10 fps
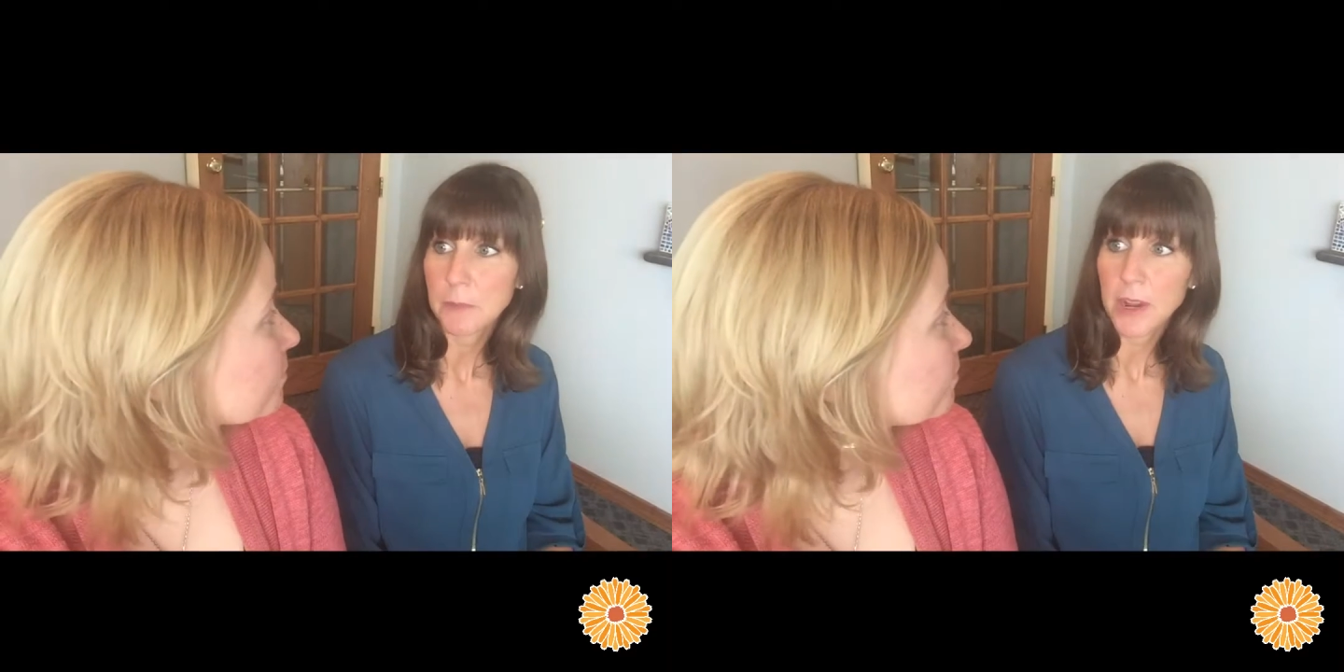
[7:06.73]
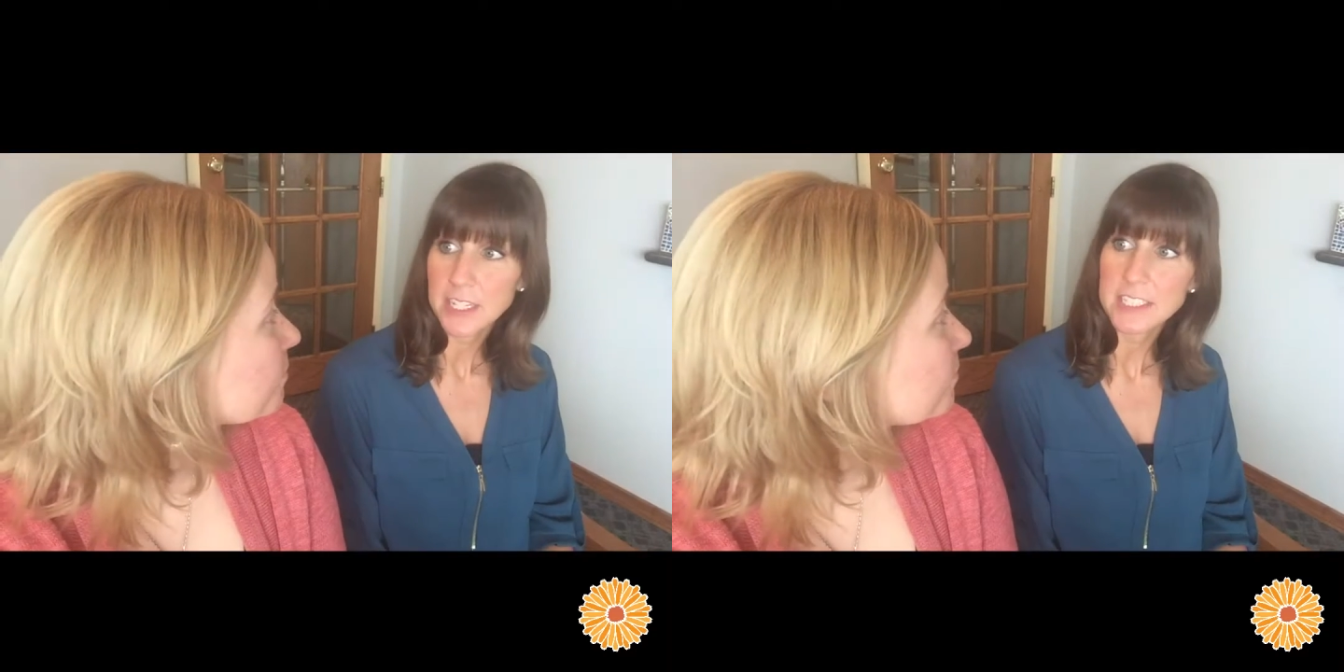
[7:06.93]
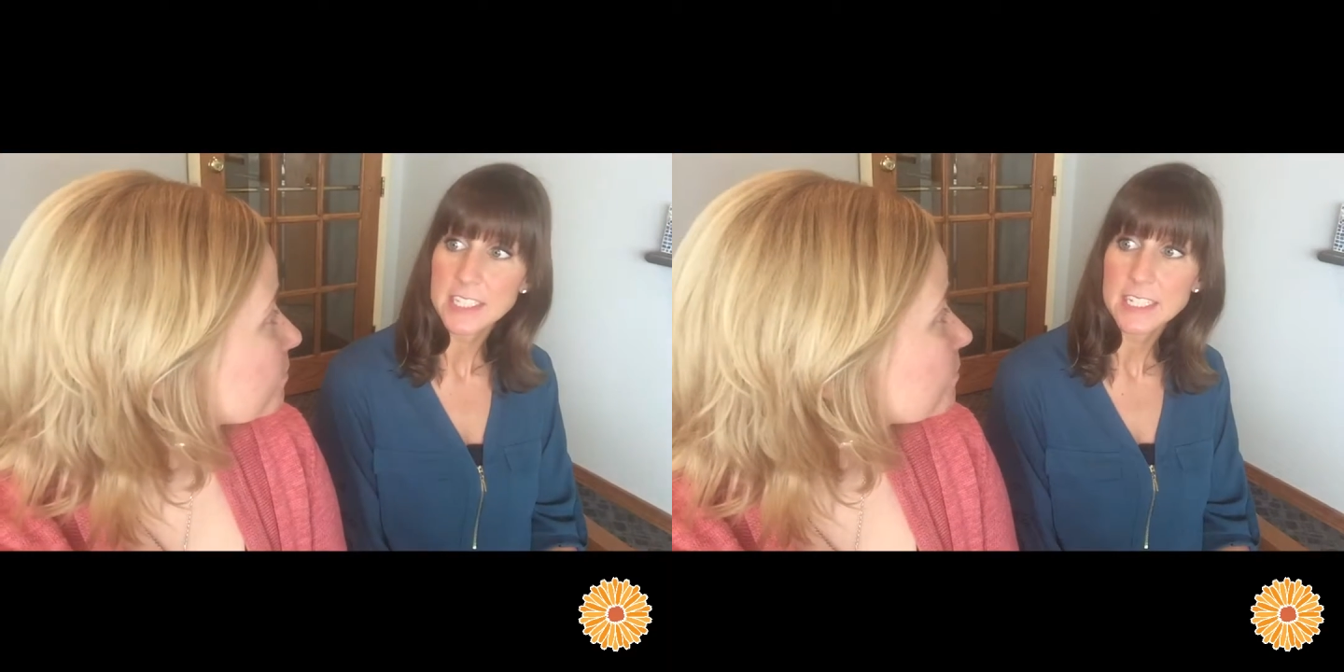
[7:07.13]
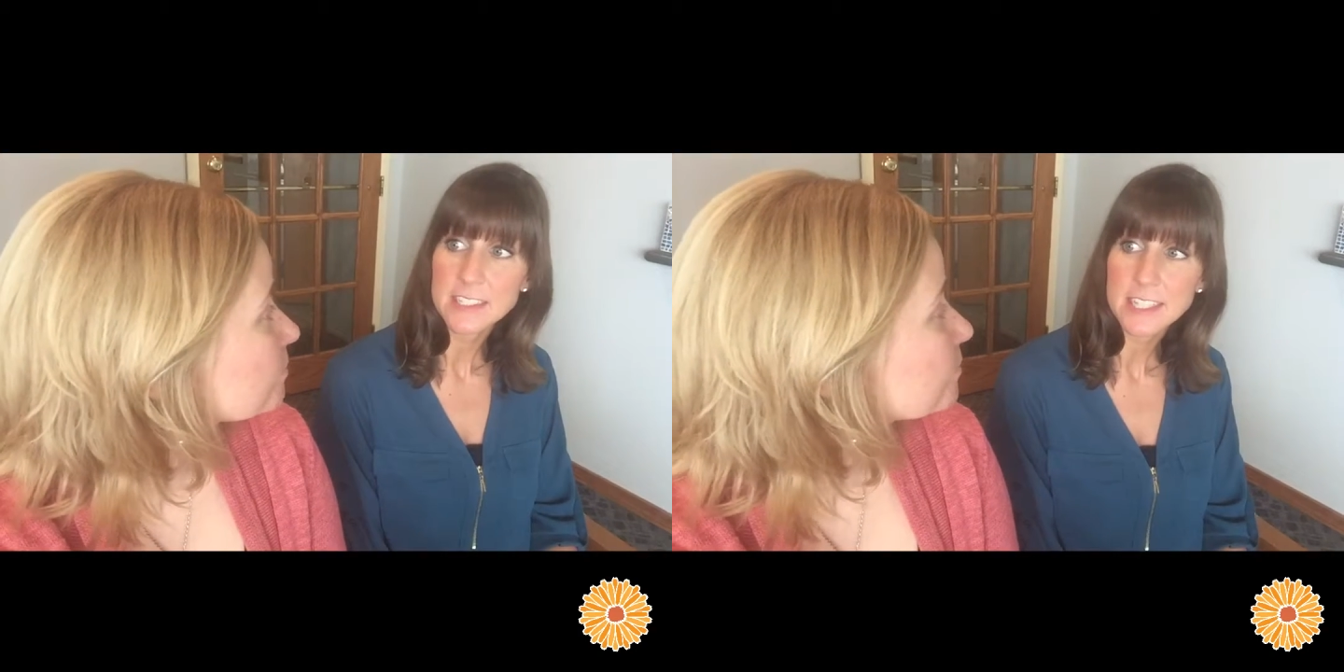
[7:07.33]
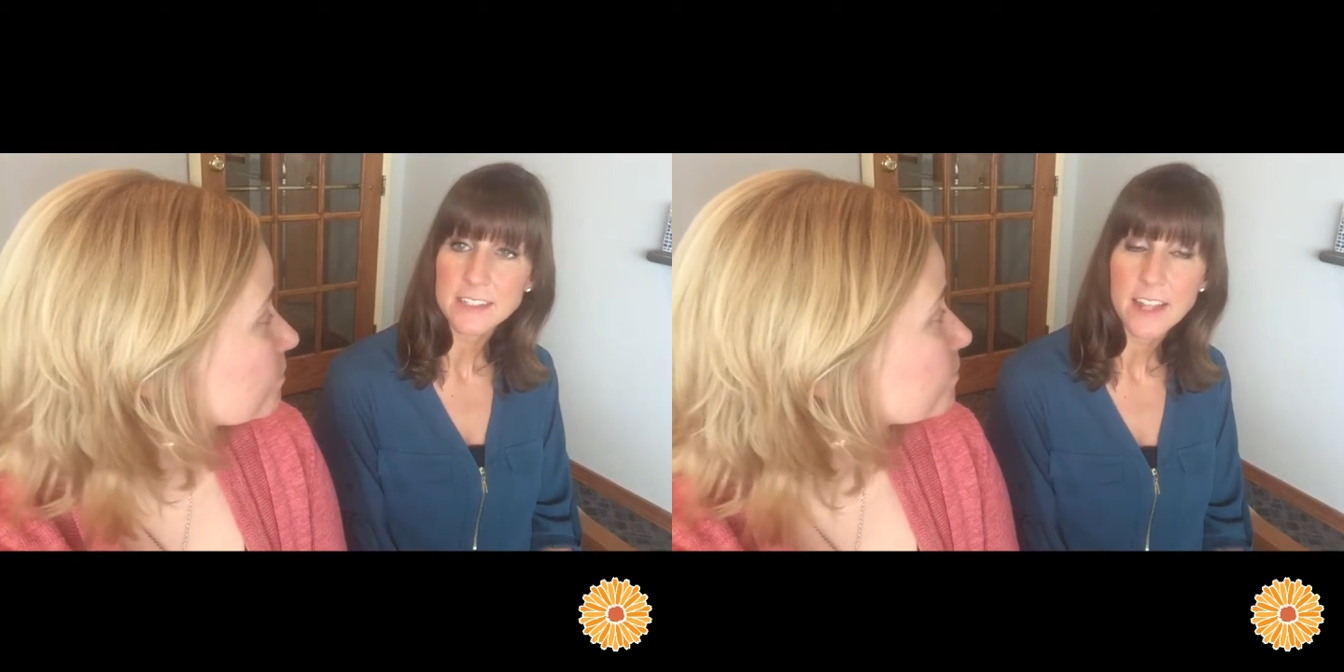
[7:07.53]
the
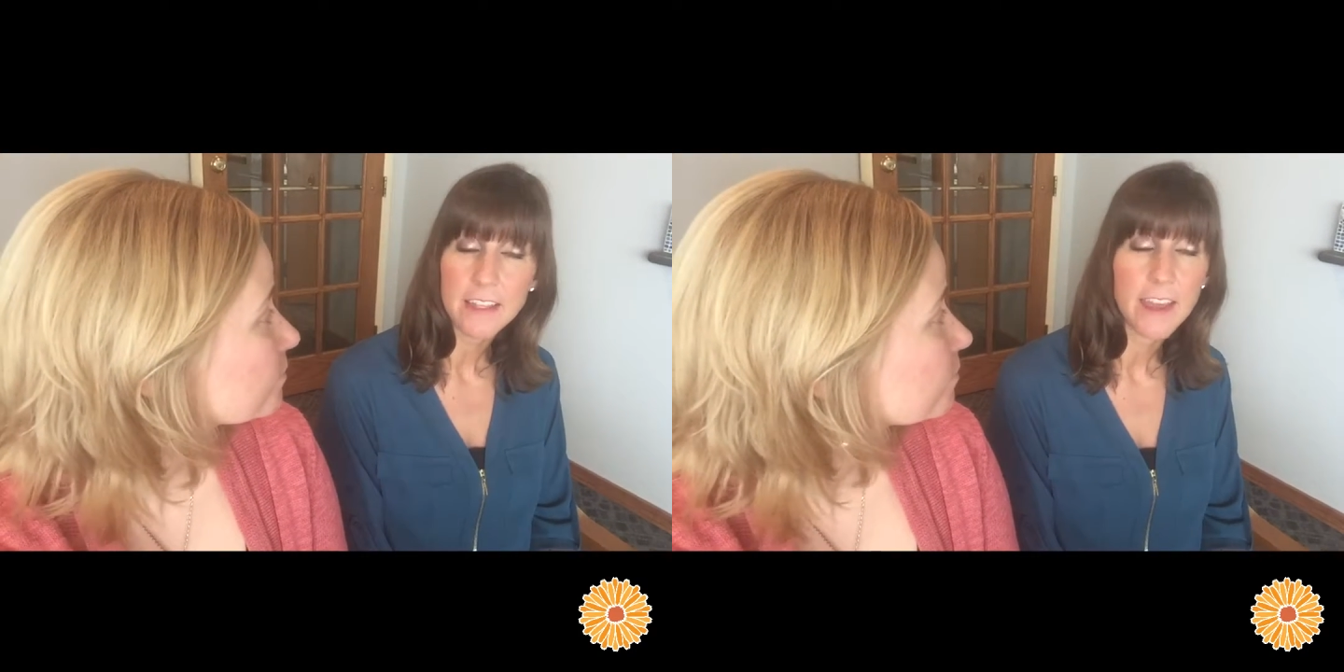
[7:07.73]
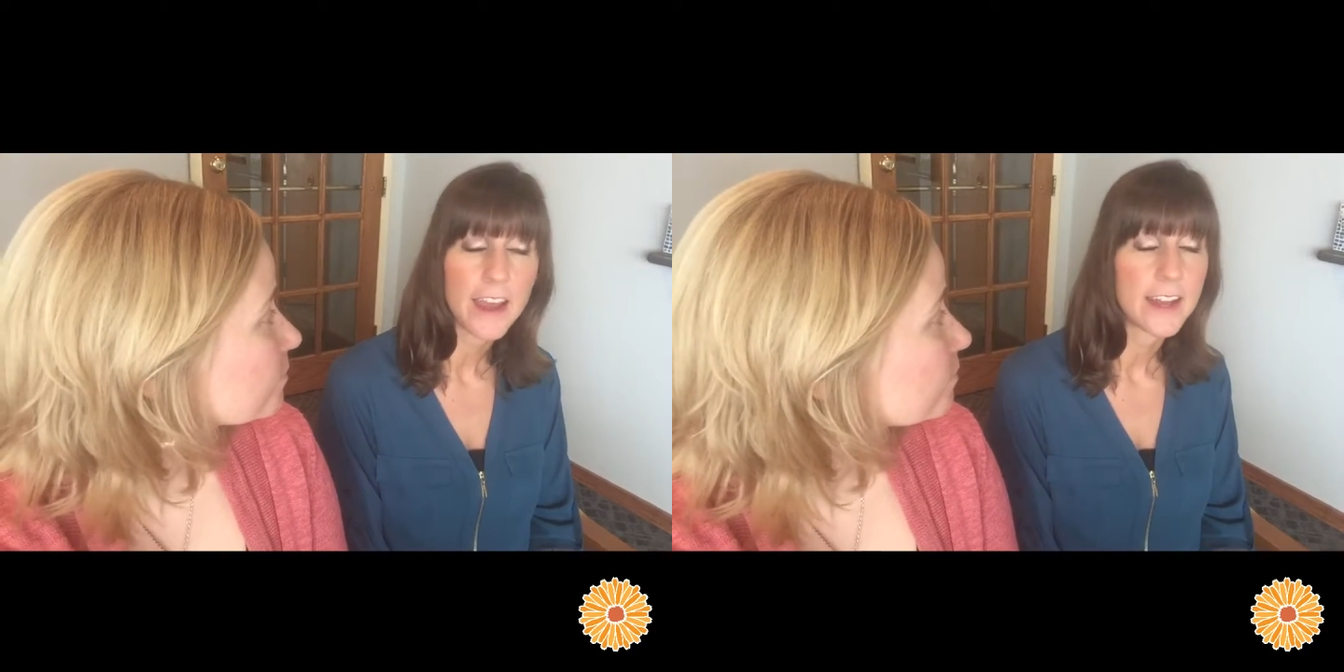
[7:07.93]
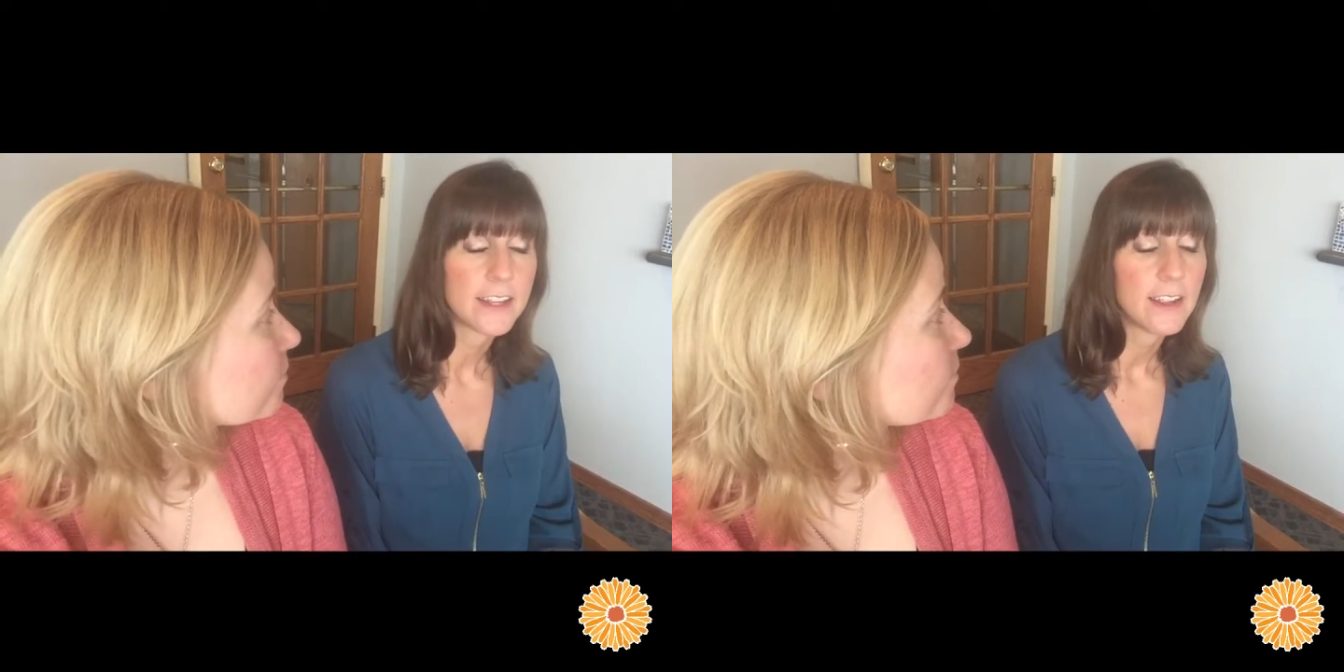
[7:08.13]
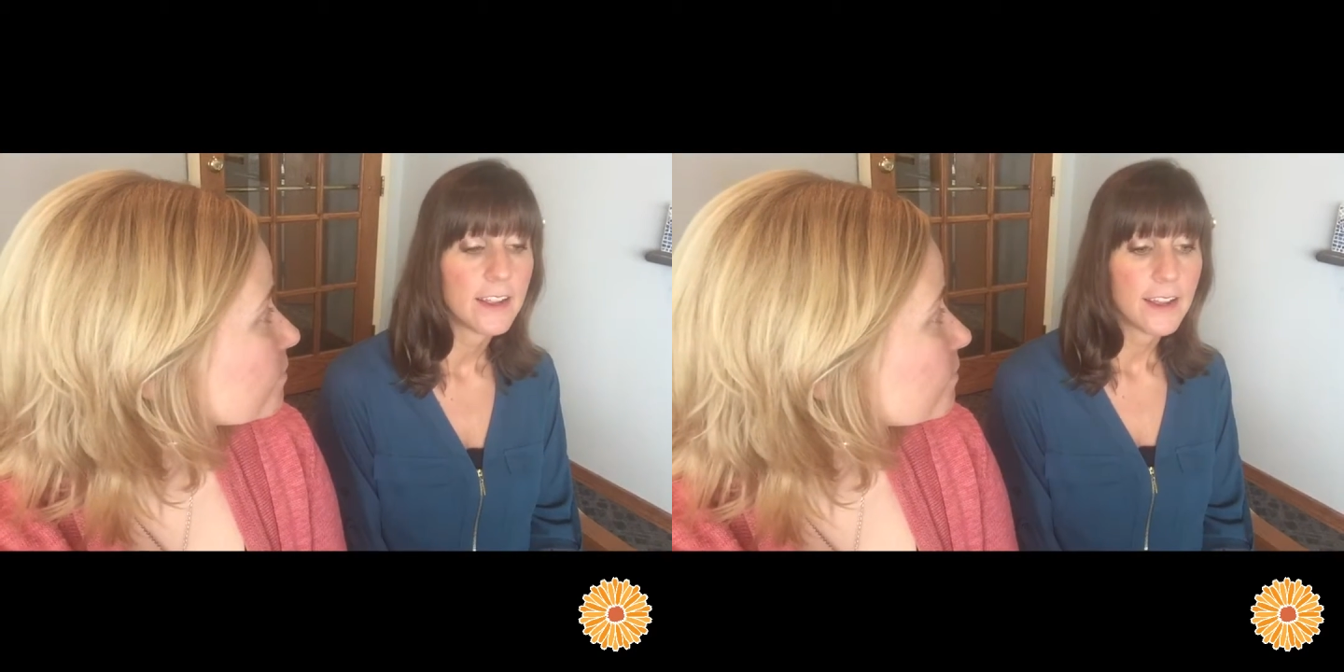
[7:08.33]
pregnancies, things like that,